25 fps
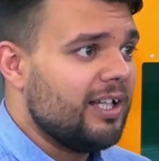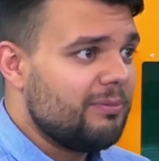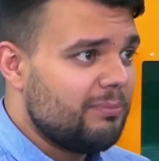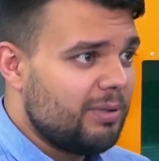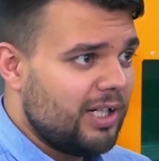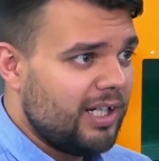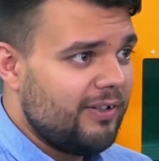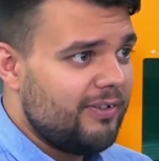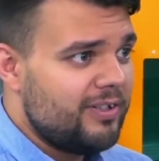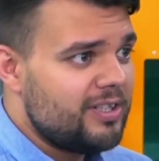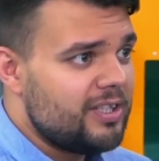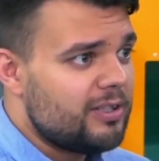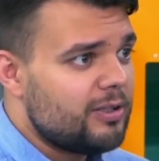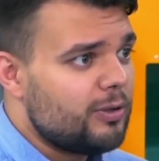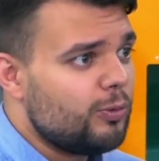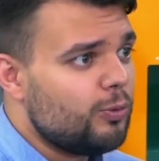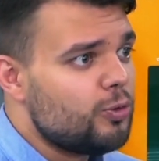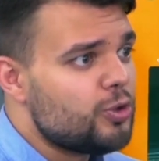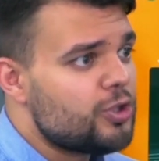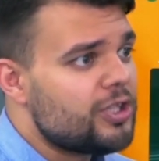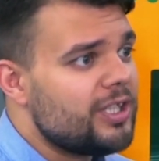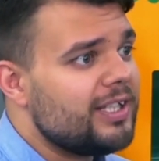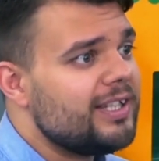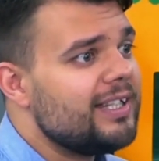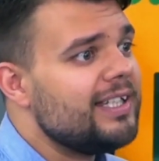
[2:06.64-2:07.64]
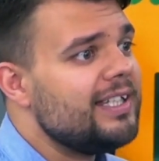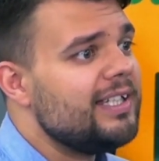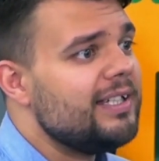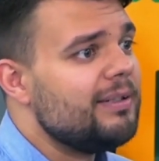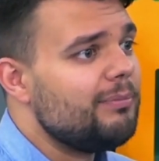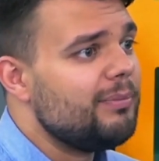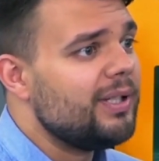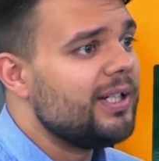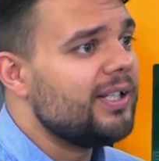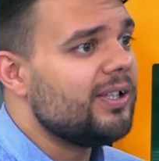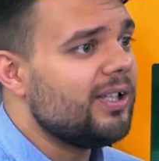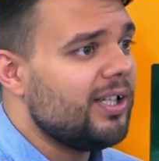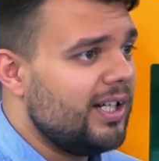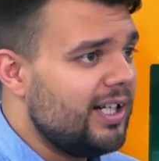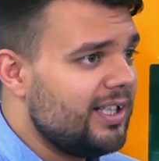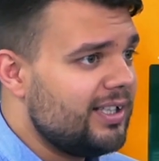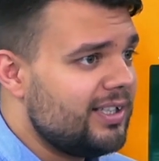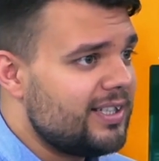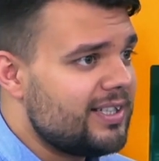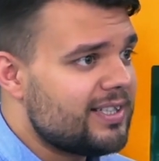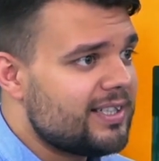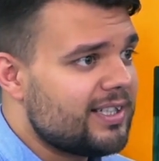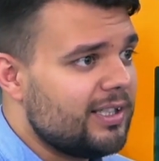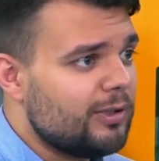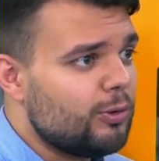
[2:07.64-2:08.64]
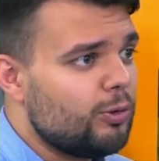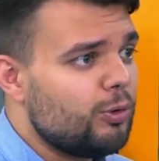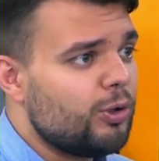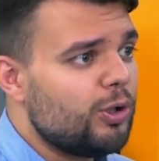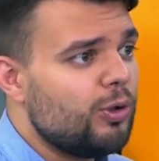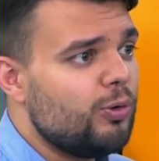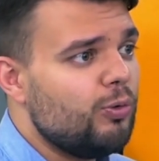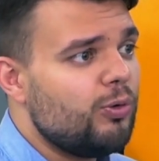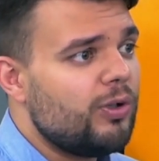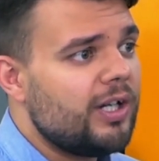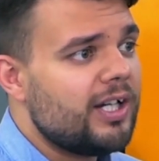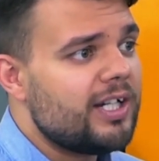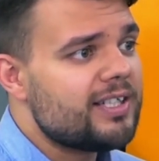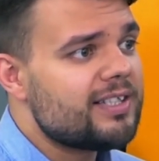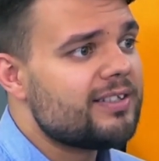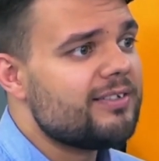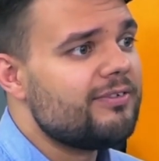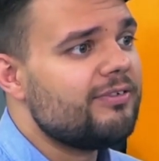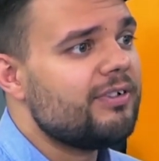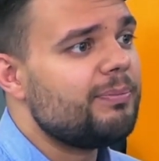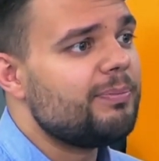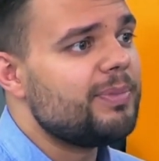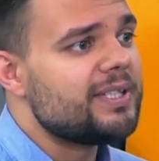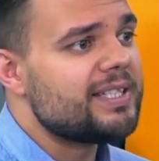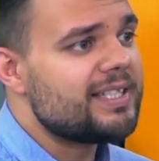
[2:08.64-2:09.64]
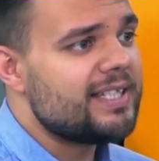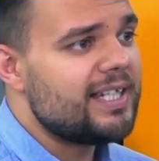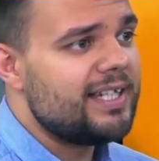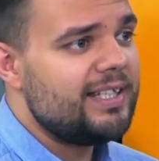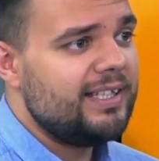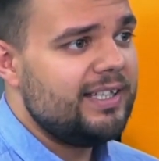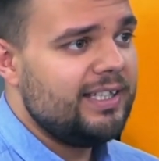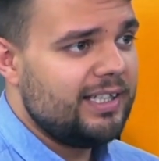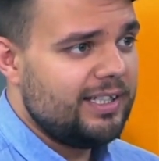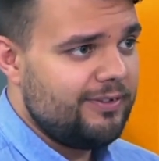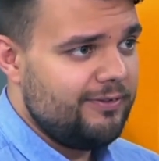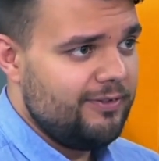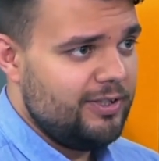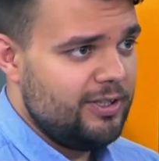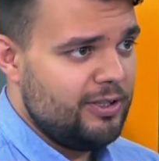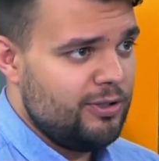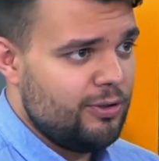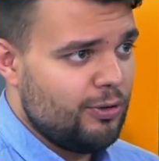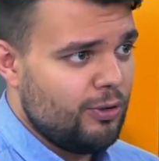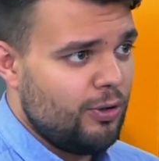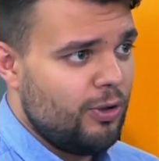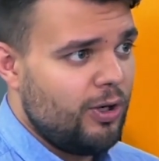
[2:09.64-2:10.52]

You need to send this to the email address given in the video description.